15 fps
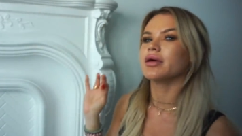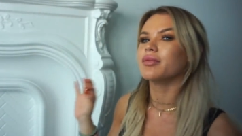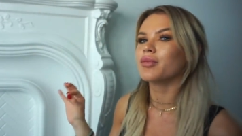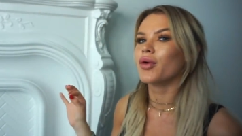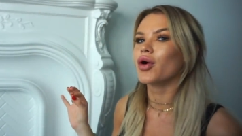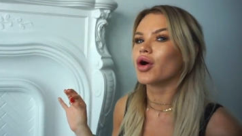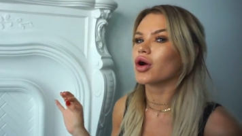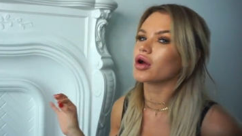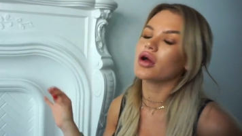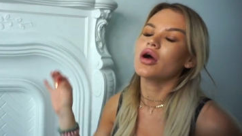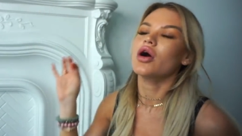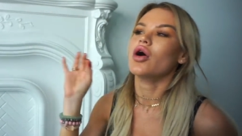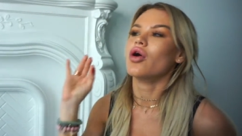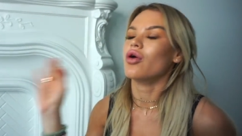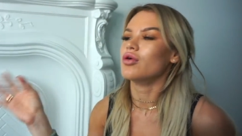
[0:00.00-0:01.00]
bit more
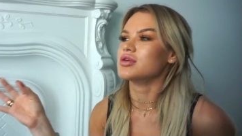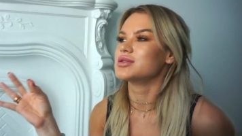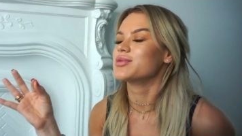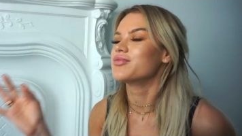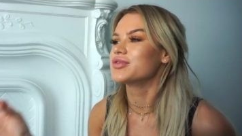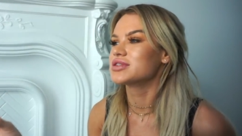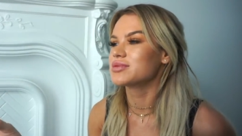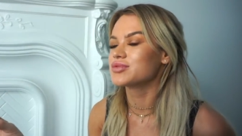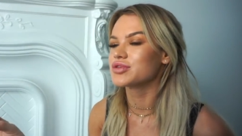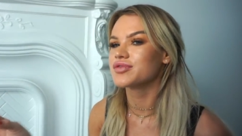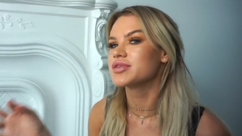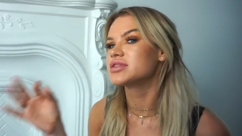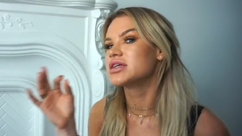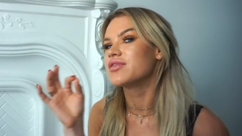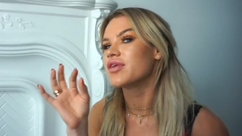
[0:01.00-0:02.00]
wholesome for some sort
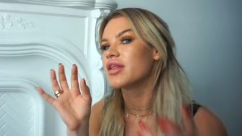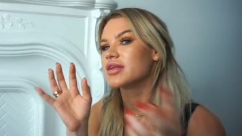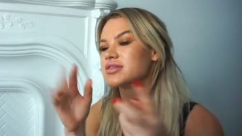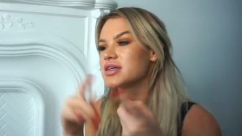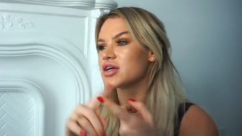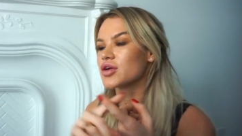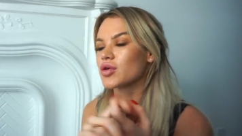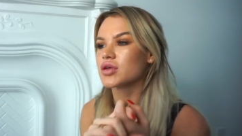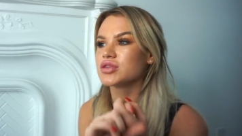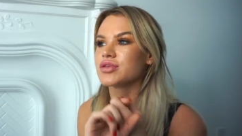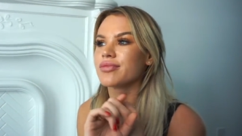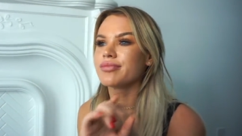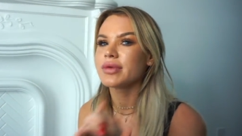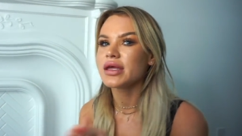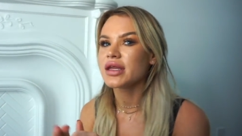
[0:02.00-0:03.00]
of activity. Let's say you're going
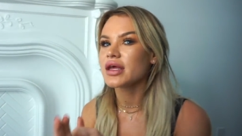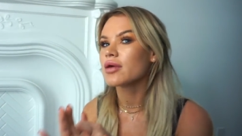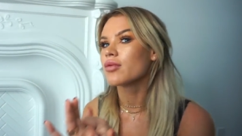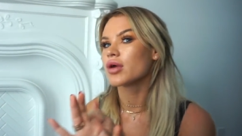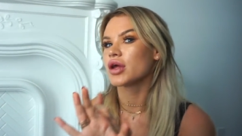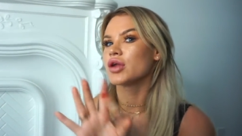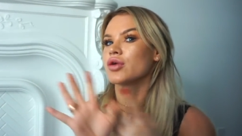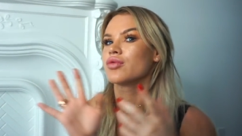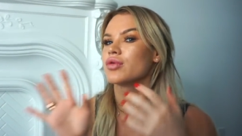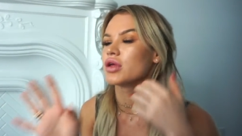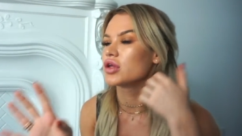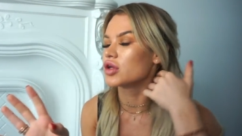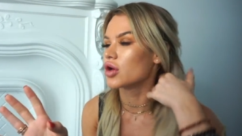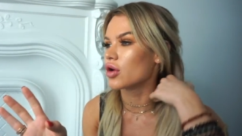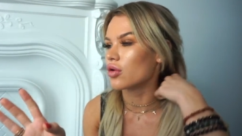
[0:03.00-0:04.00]
to a meeting where you don't
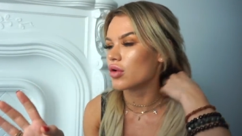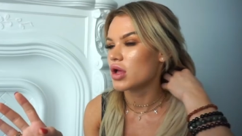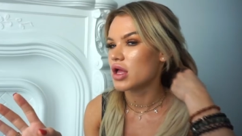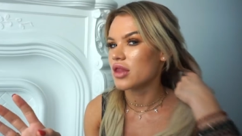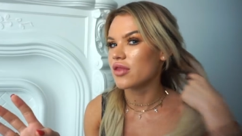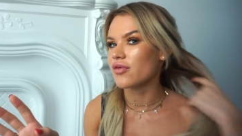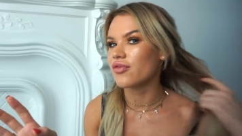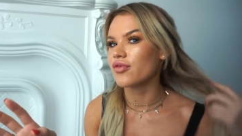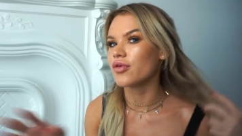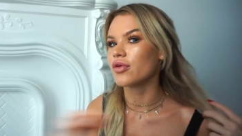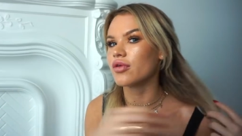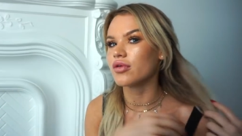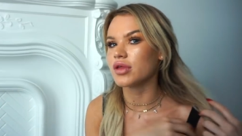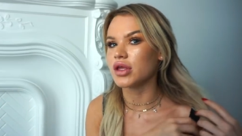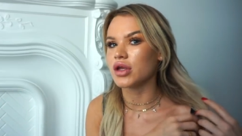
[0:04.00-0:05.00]
really know the
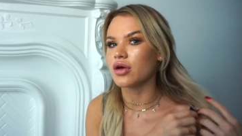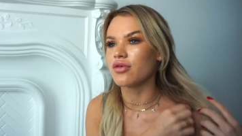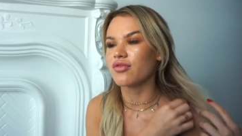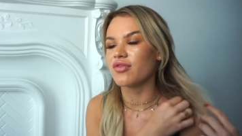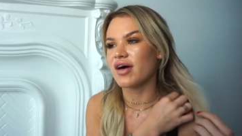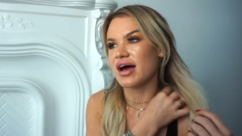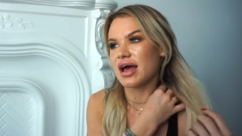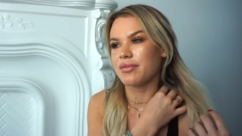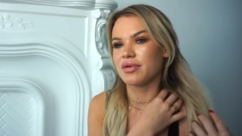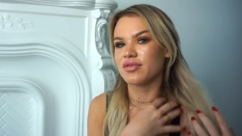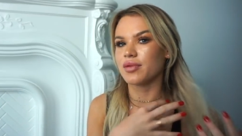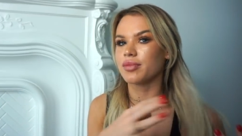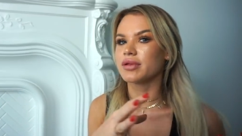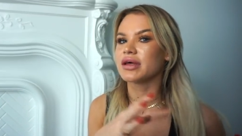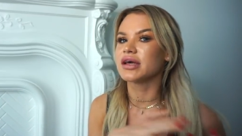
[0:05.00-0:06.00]
full, you know, vibe of
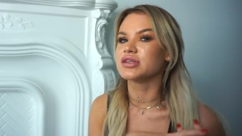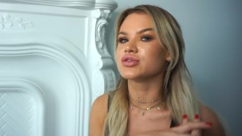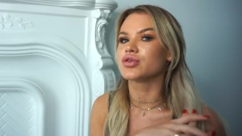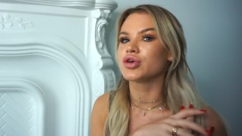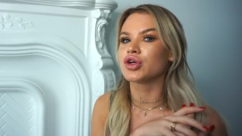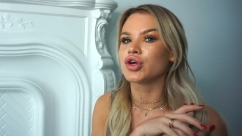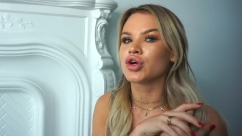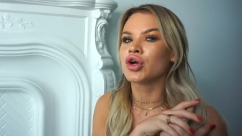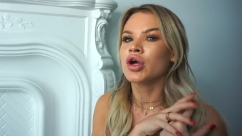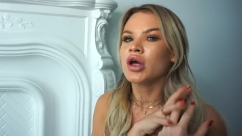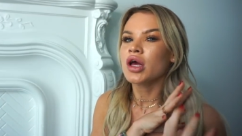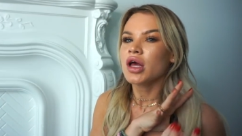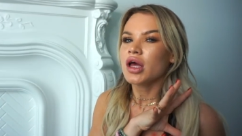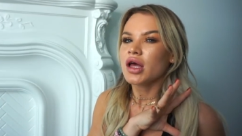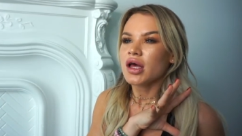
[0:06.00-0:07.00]
the place, or you're
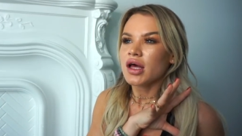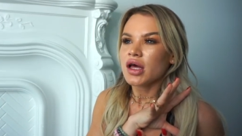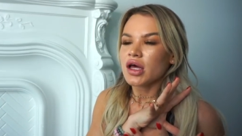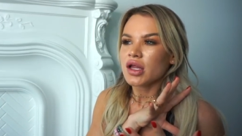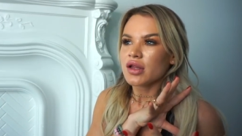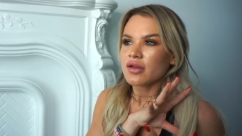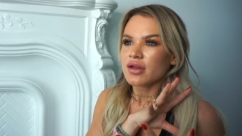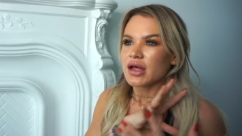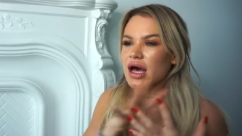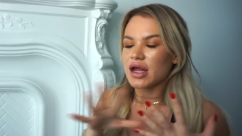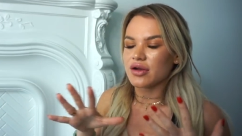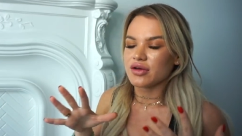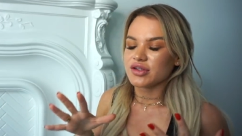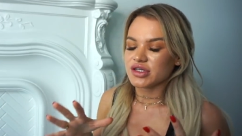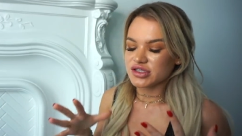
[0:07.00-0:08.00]
I
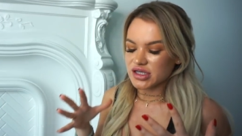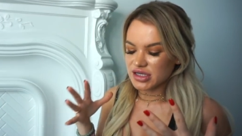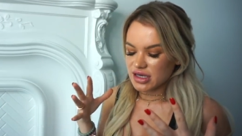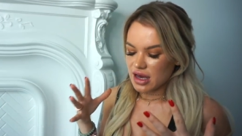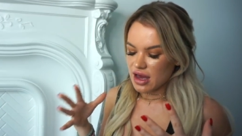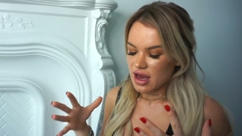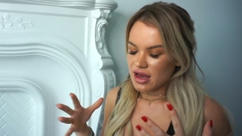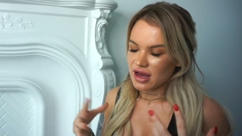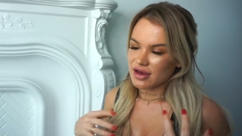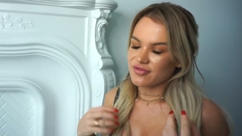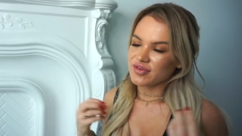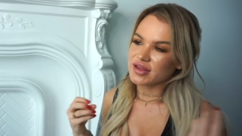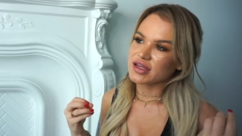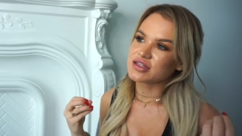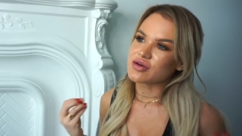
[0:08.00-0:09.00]
don't know, there's like, I
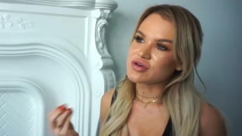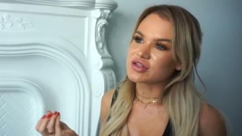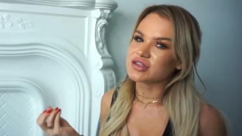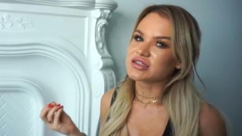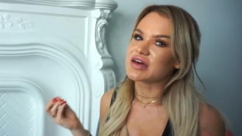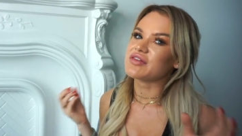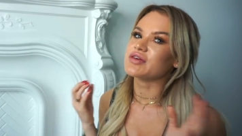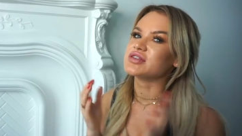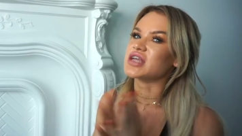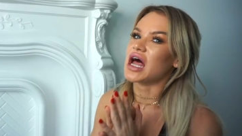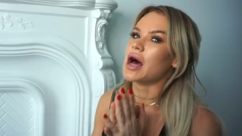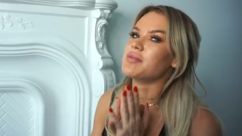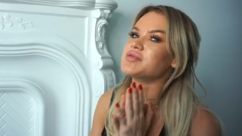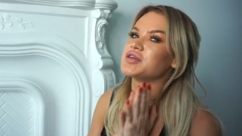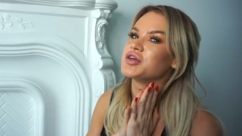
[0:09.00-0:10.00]
feel like it's always good to have those
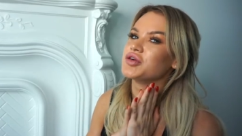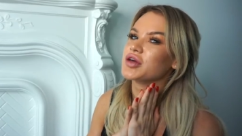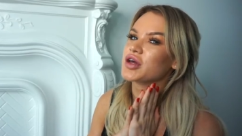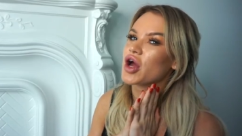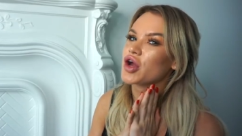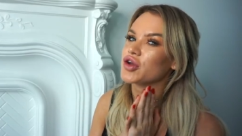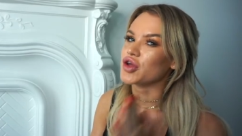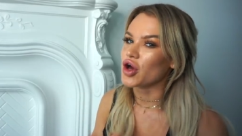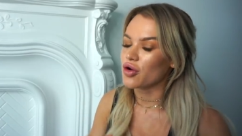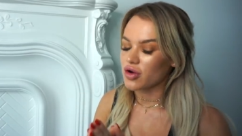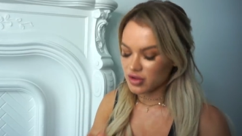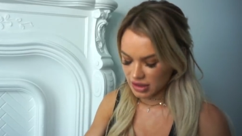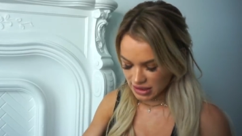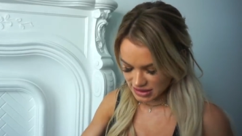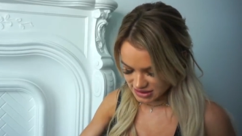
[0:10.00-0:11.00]
tops that you like are know
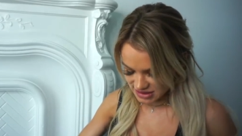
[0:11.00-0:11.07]
are like